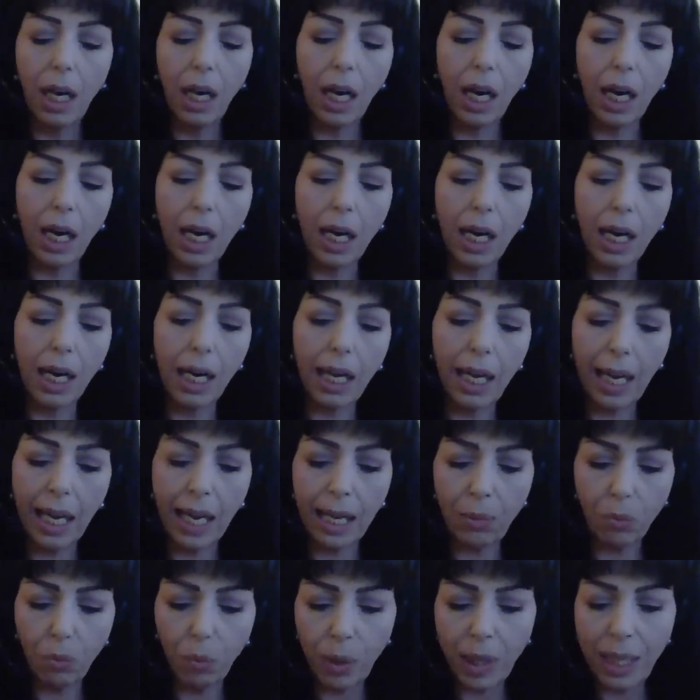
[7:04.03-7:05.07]

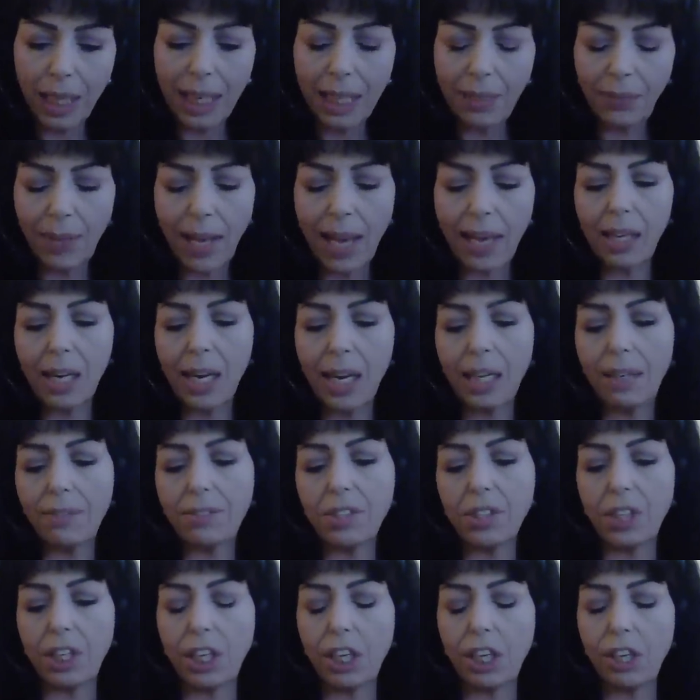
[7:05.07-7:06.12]
And we get that kind of
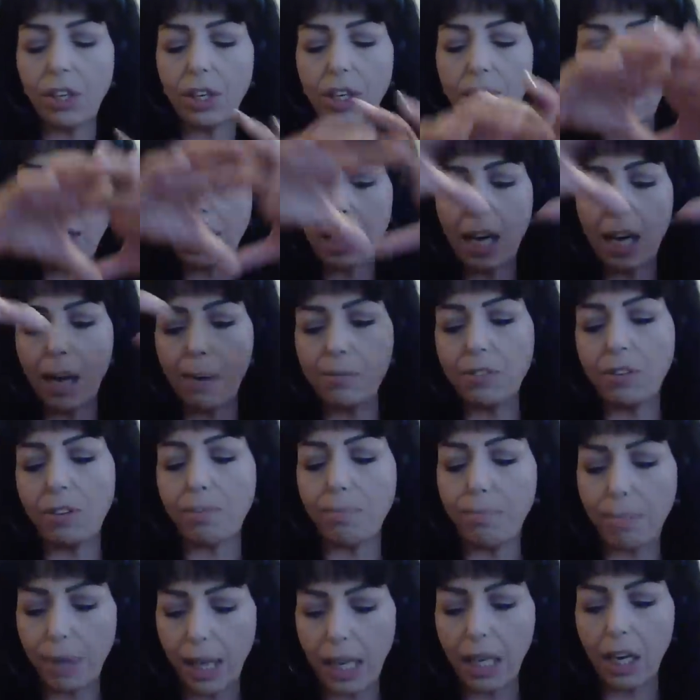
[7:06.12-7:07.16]
security that comes
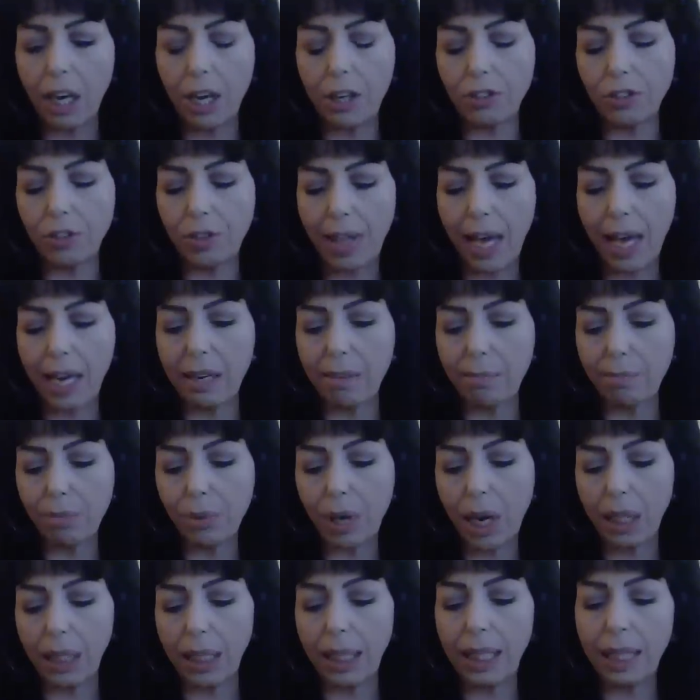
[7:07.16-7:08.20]
from being under that
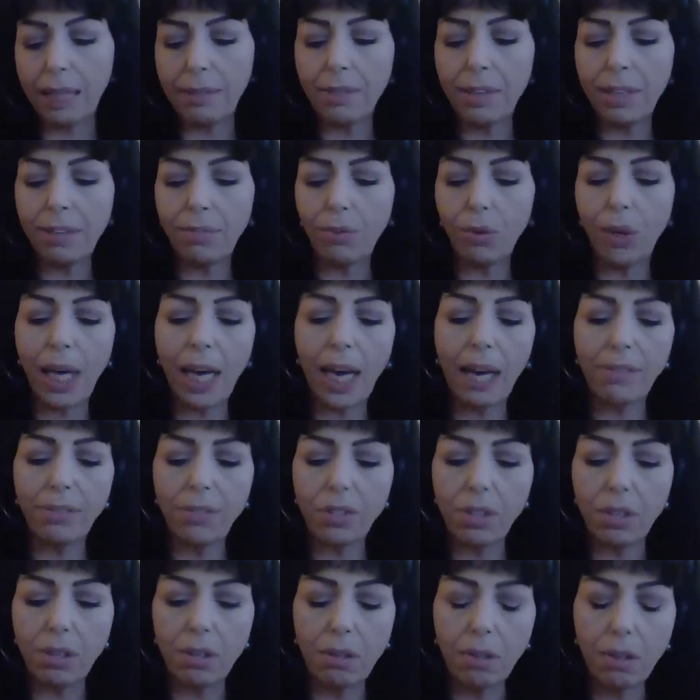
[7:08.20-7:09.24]
umbrella, even if we have
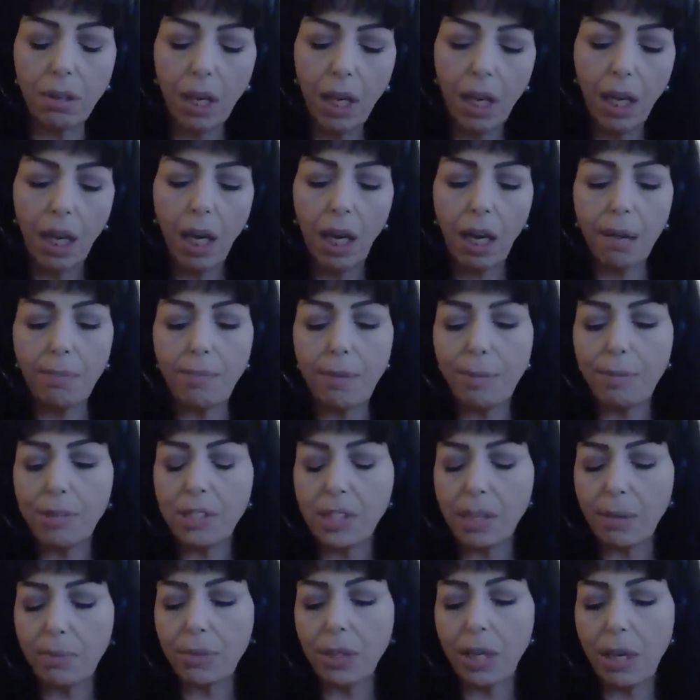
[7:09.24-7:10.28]
to maybe
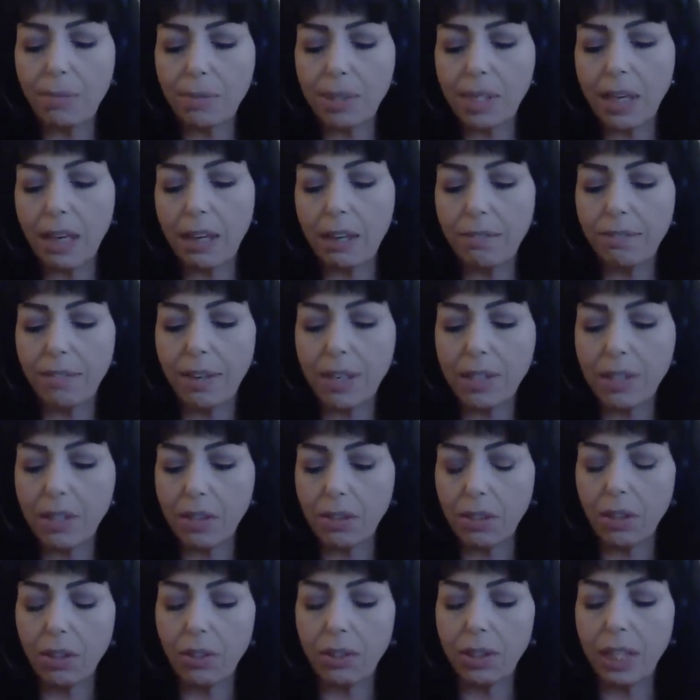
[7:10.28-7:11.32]
sometimes sacrifice a
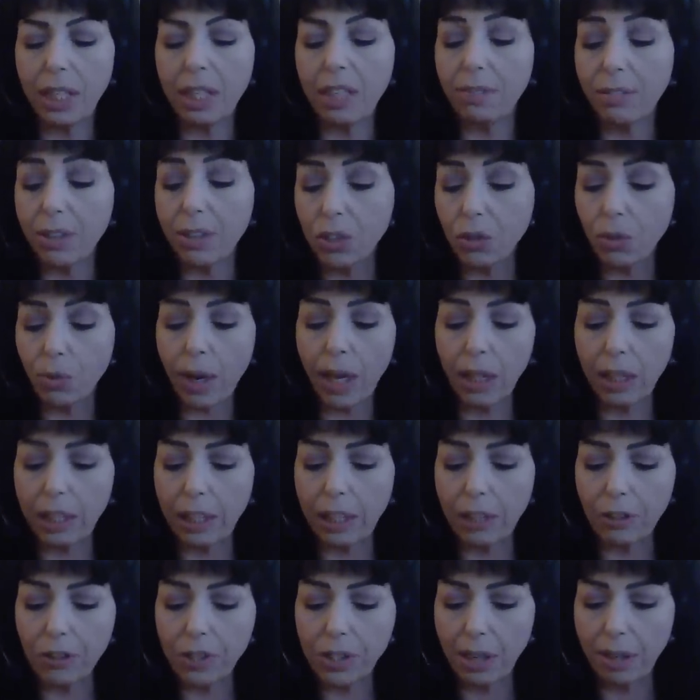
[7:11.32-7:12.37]
little
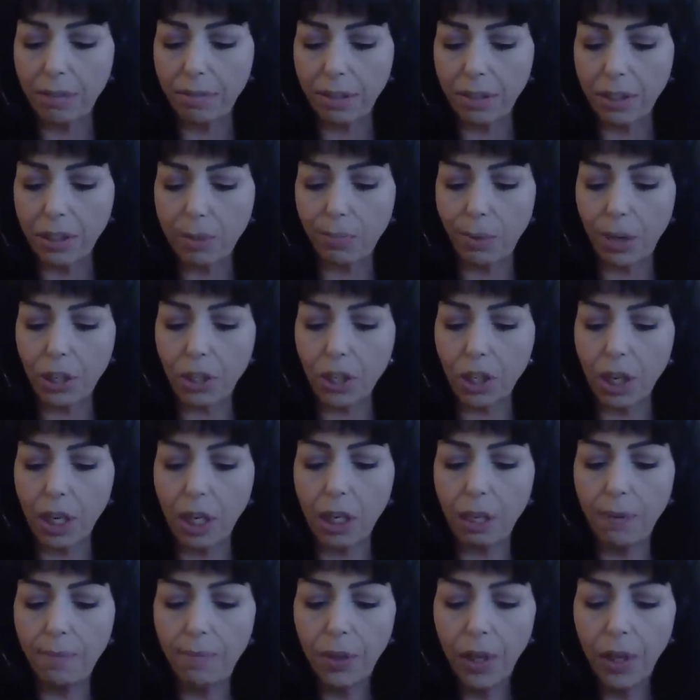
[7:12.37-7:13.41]
individuality or self-expression.